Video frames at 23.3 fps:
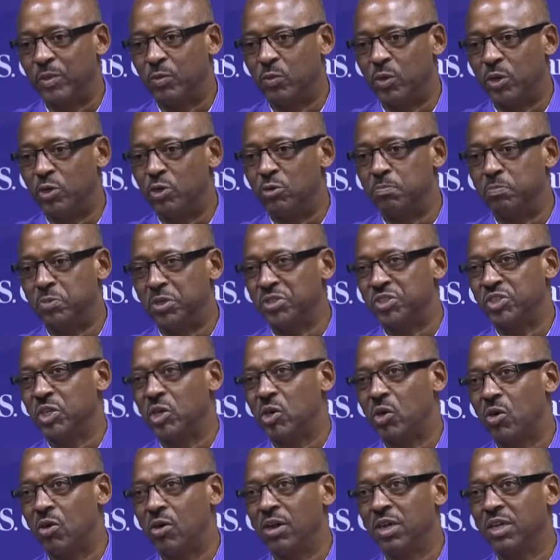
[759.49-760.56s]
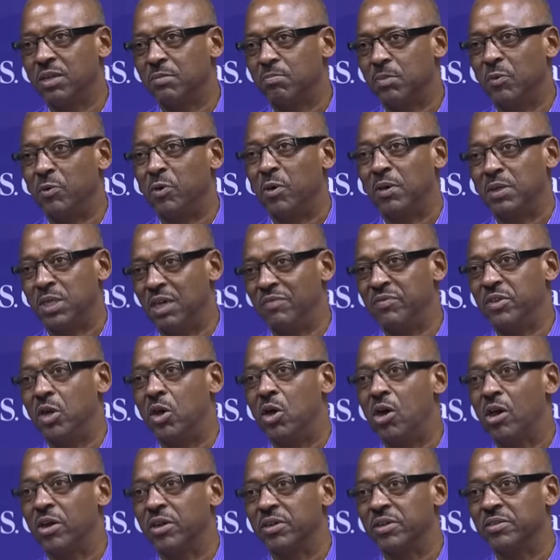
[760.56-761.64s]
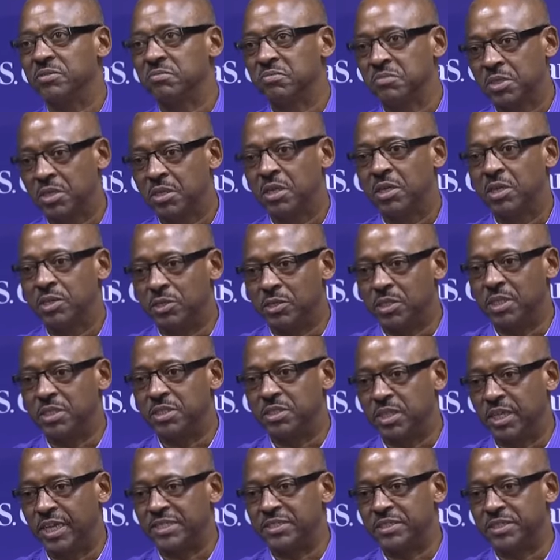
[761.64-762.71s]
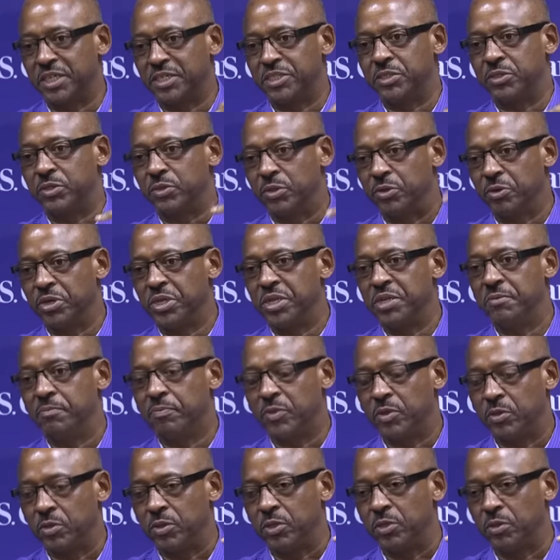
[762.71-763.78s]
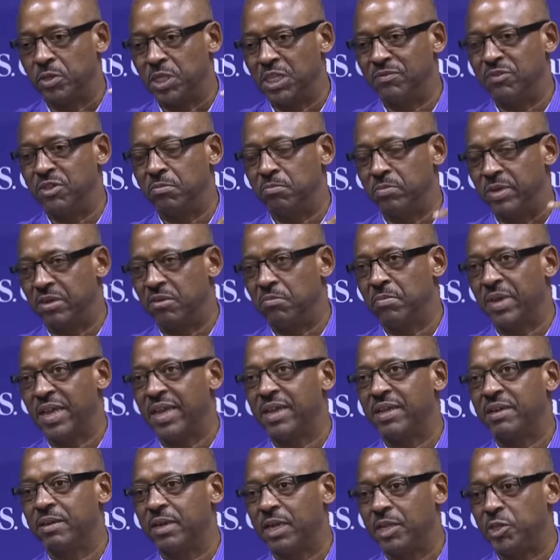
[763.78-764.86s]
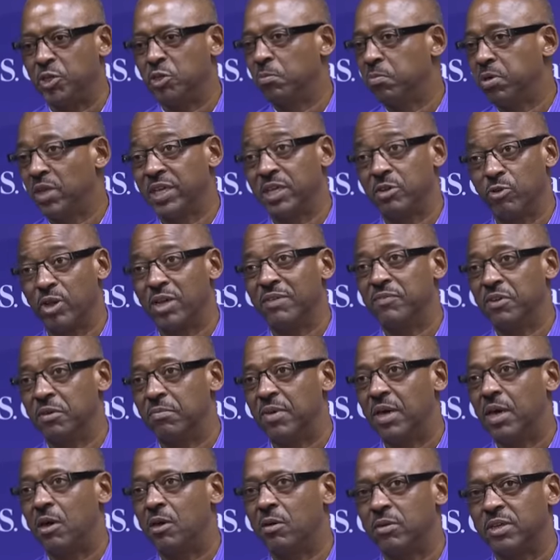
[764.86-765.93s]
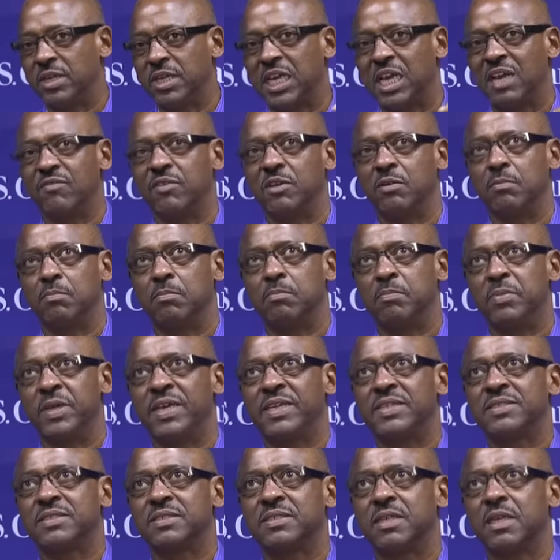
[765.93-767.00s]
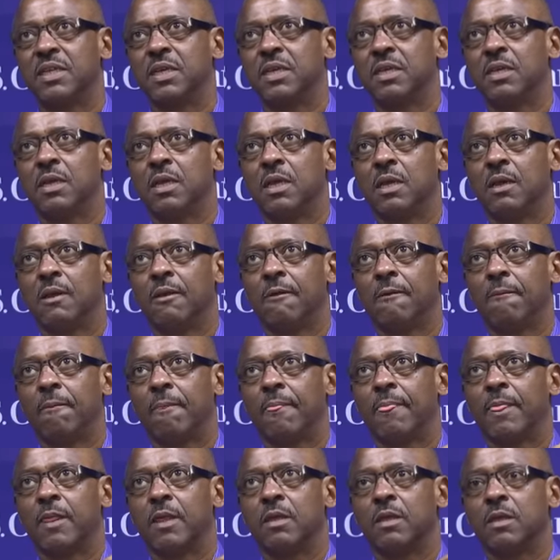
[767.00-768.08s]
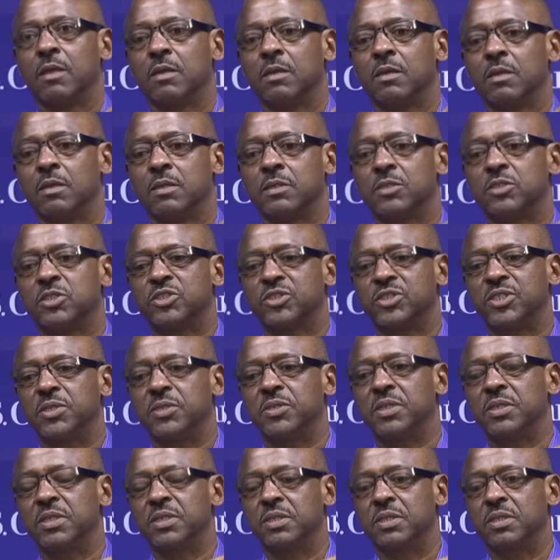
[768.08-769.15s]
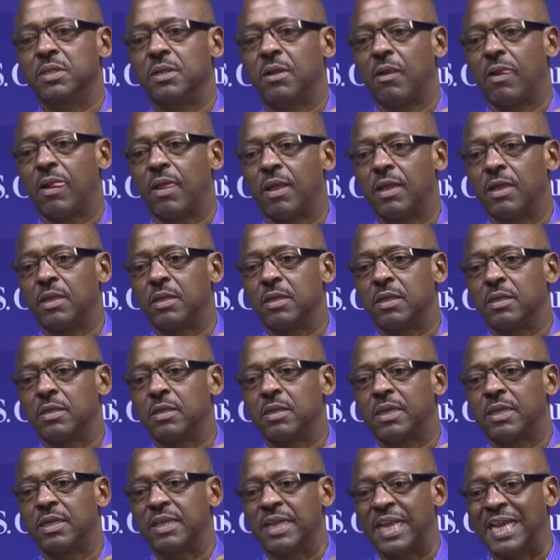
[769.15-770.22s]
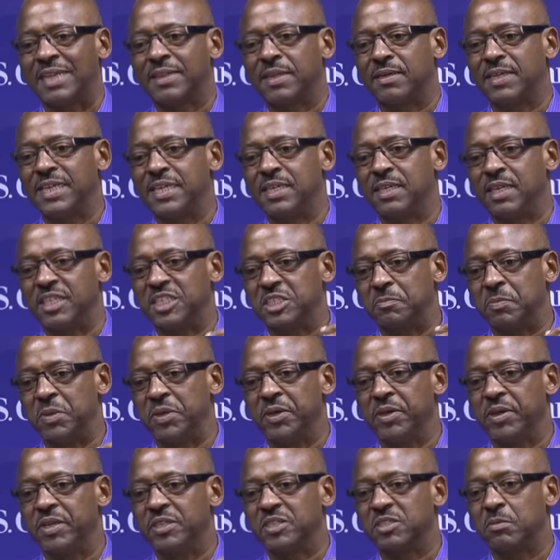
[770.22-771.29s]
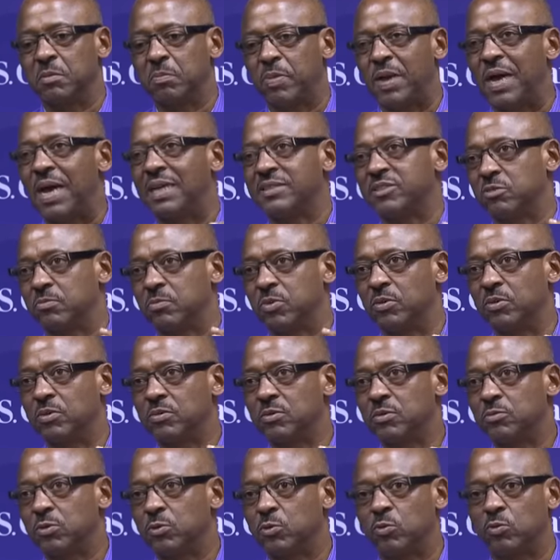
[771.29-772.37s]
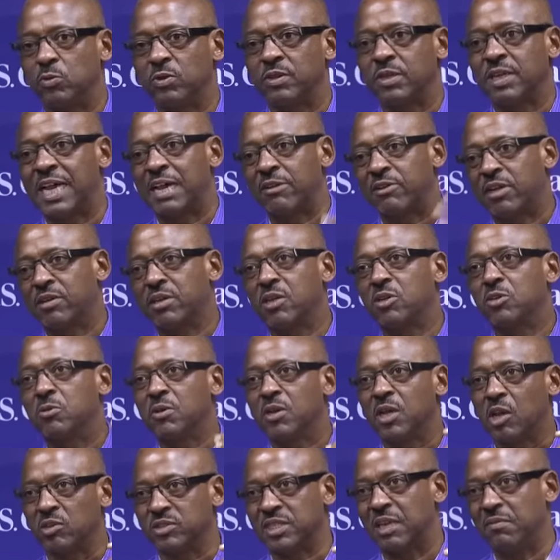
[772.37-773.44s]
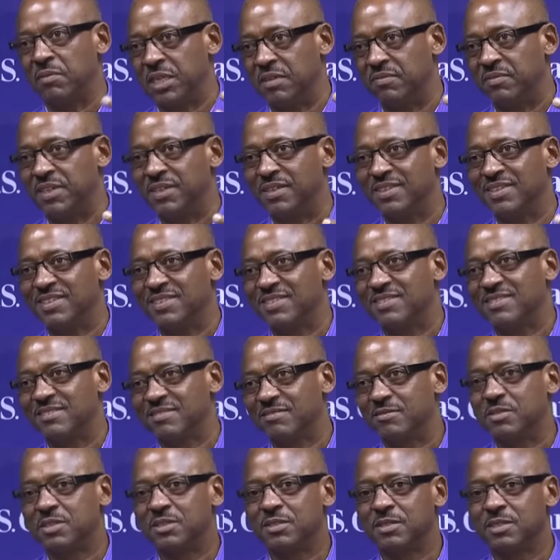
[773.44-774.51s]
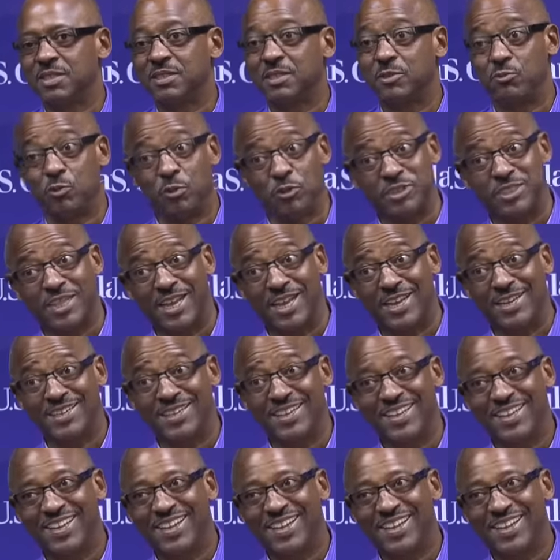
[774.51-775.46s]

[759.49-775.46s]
We're going to push you hard, but we're going to love you harder. You get a chance to get your degree. You're going to leave here a better man, and you're going to play great football and have the best student-athlete experience possible. How do I know? Because I've lived it. Want to sign?